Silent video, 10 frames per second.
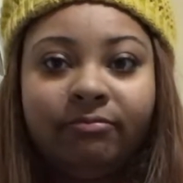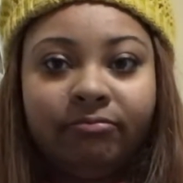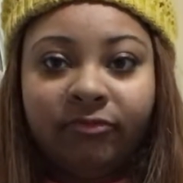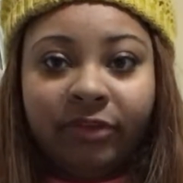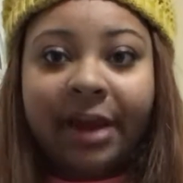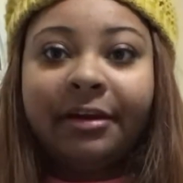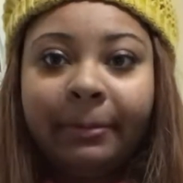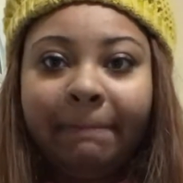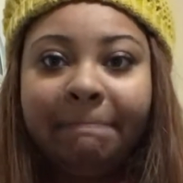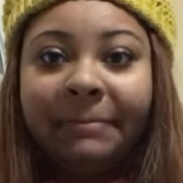
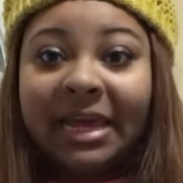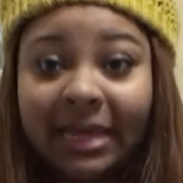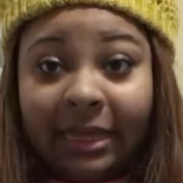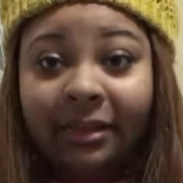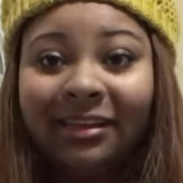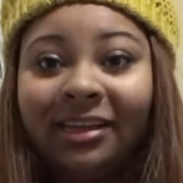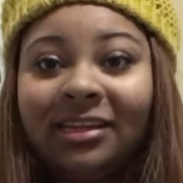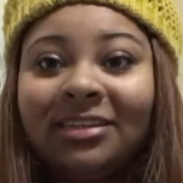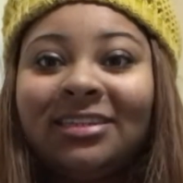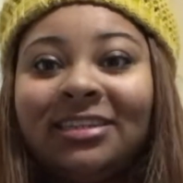very big
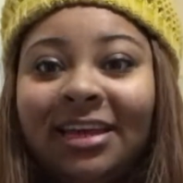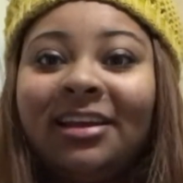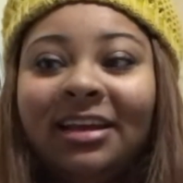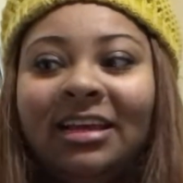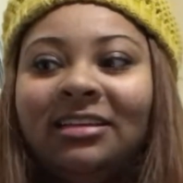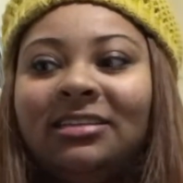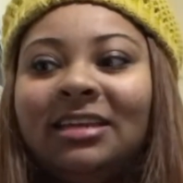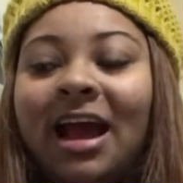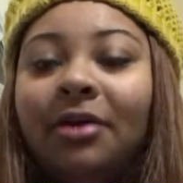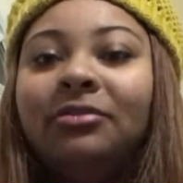sickness
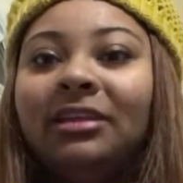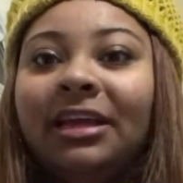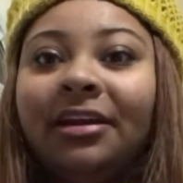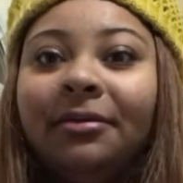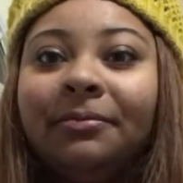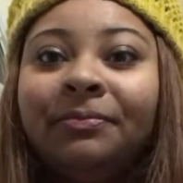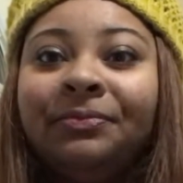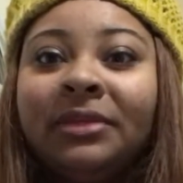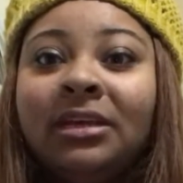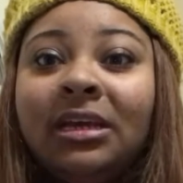out there,
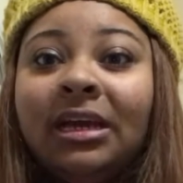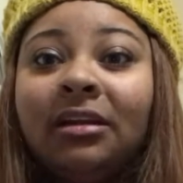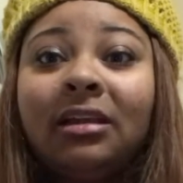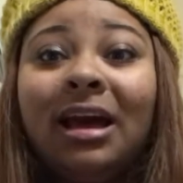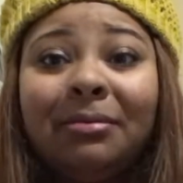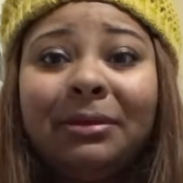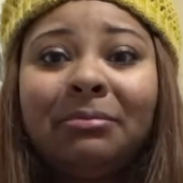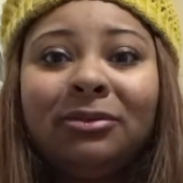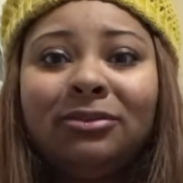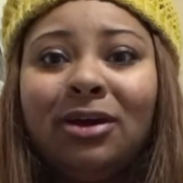and a lot of
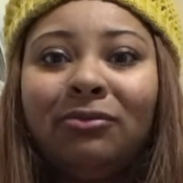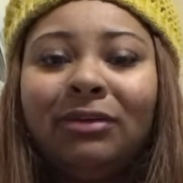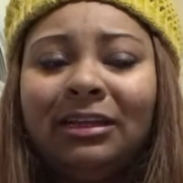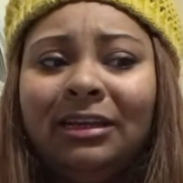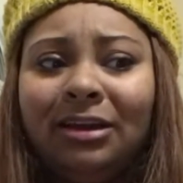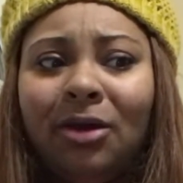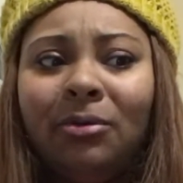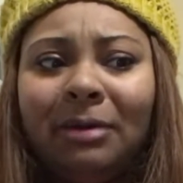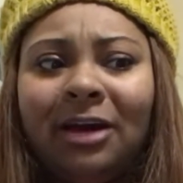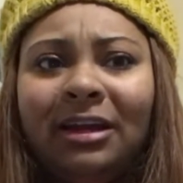people don't really know
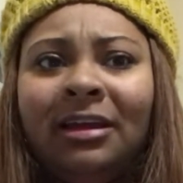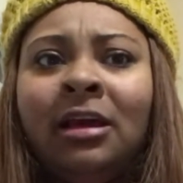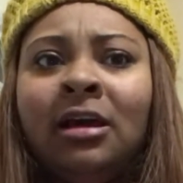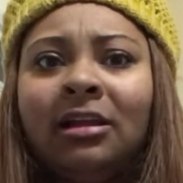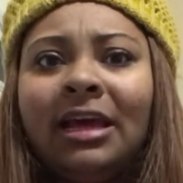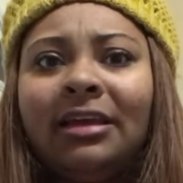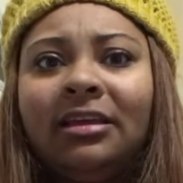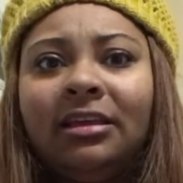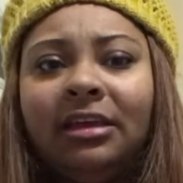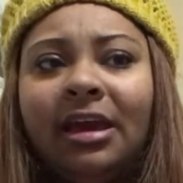about it. Like,
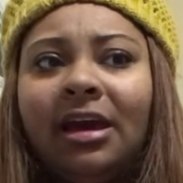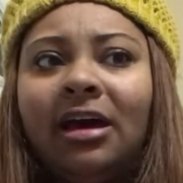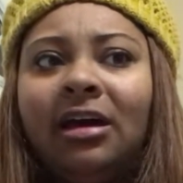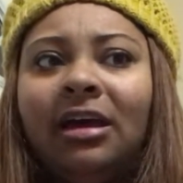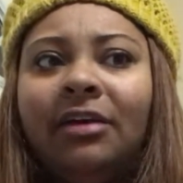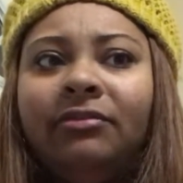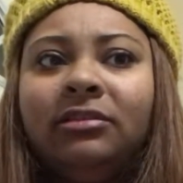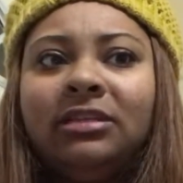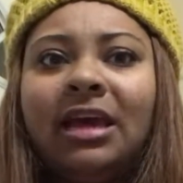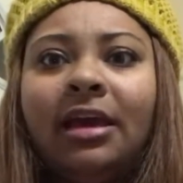yeah, if you
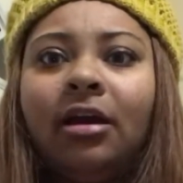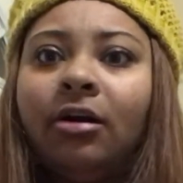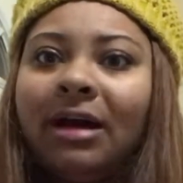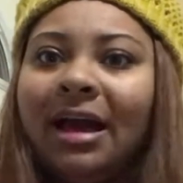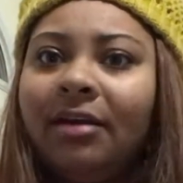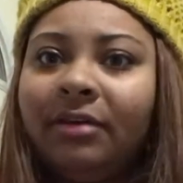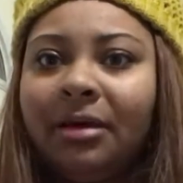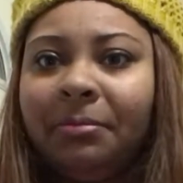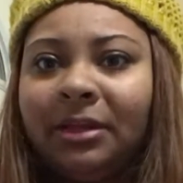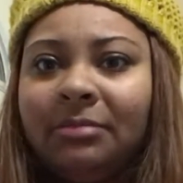say, oh, I have
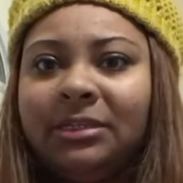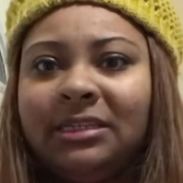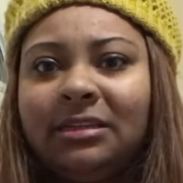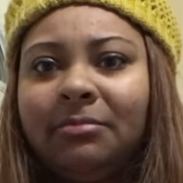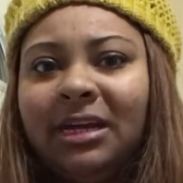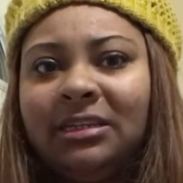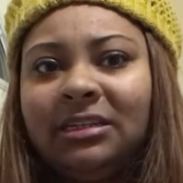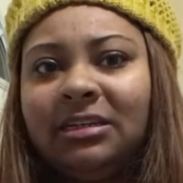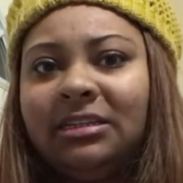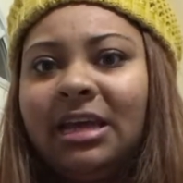epilepsy, somebody's
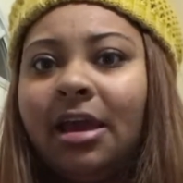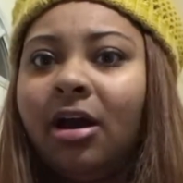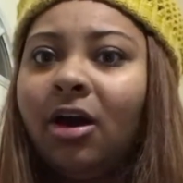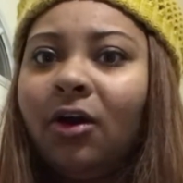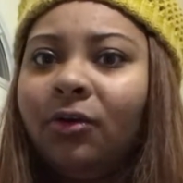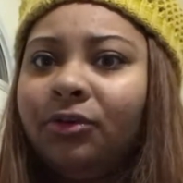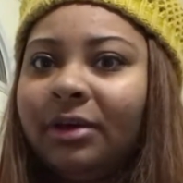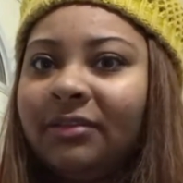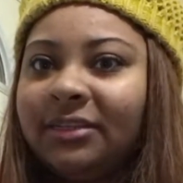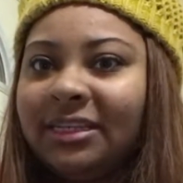gonna say, oh, you
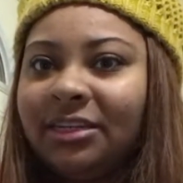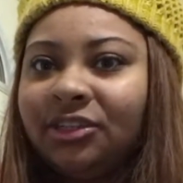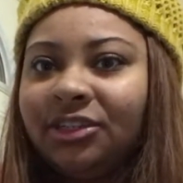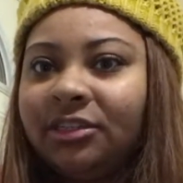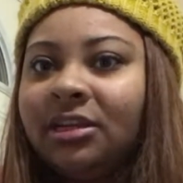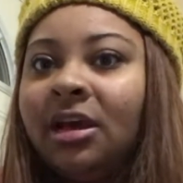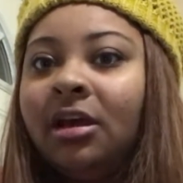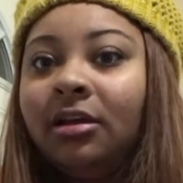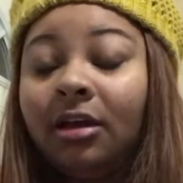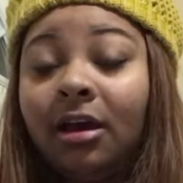have seizures.
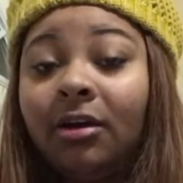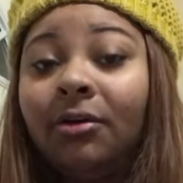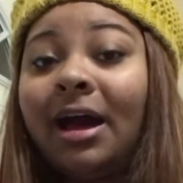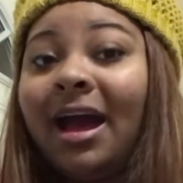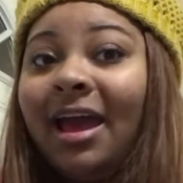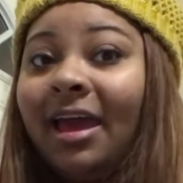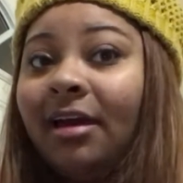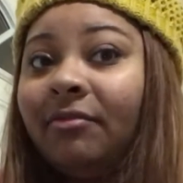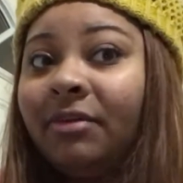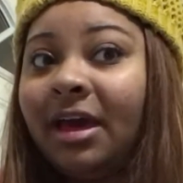No, I
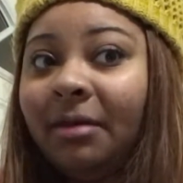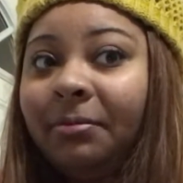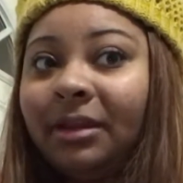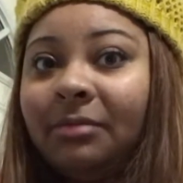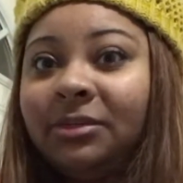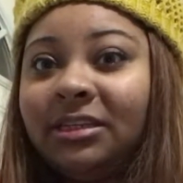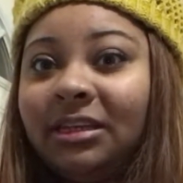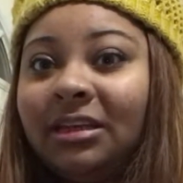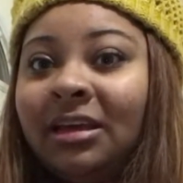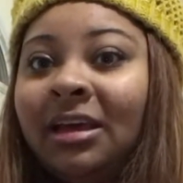have
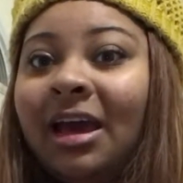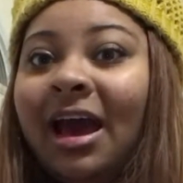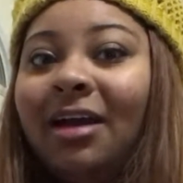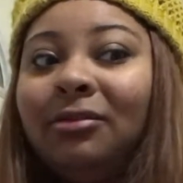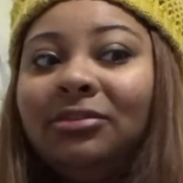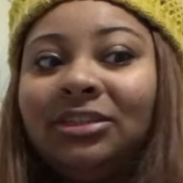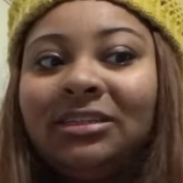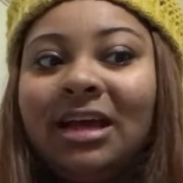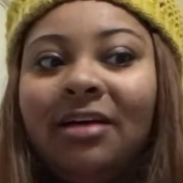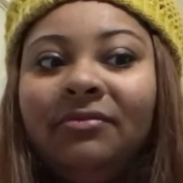epilepsy. I don't just
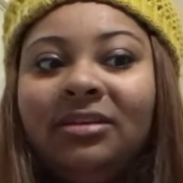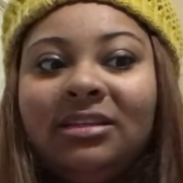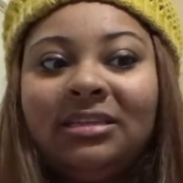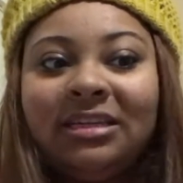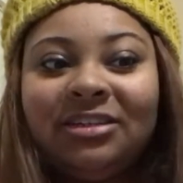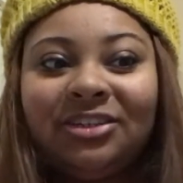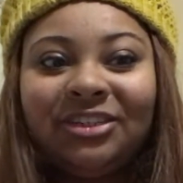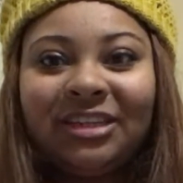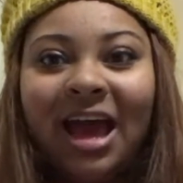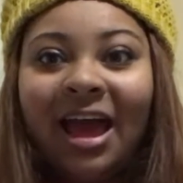have
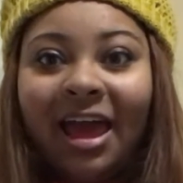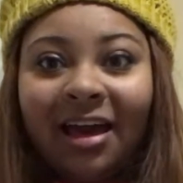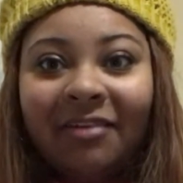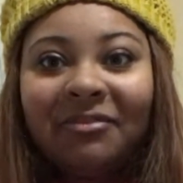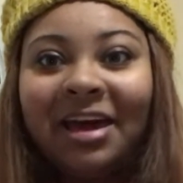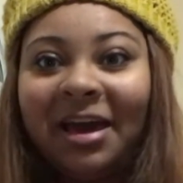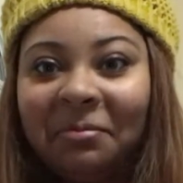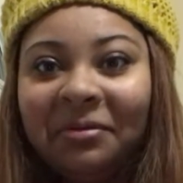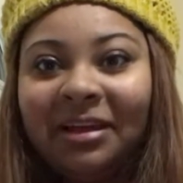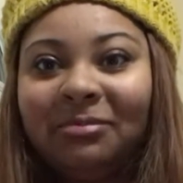seizures, I have
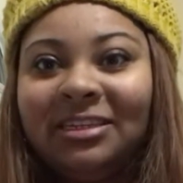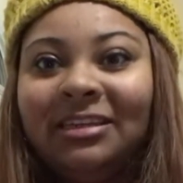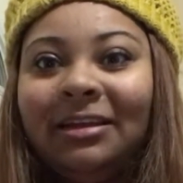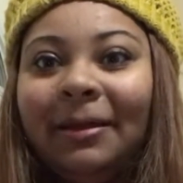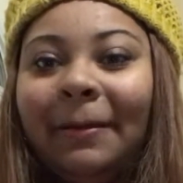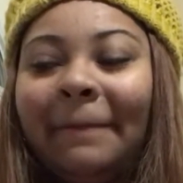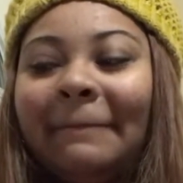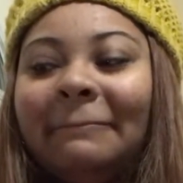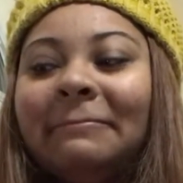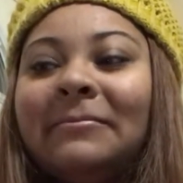epilepsy.
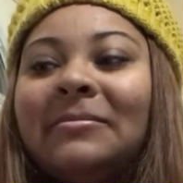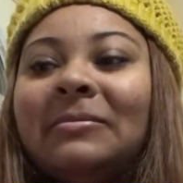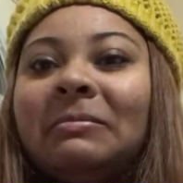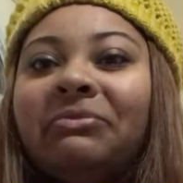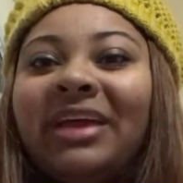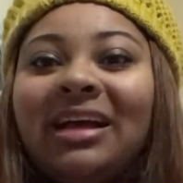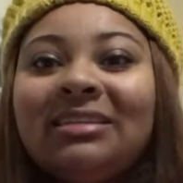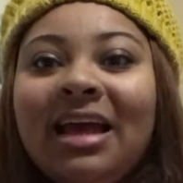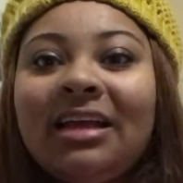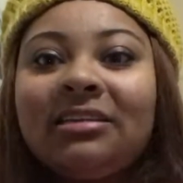As
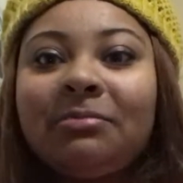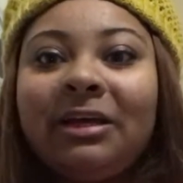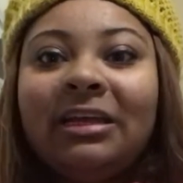I explained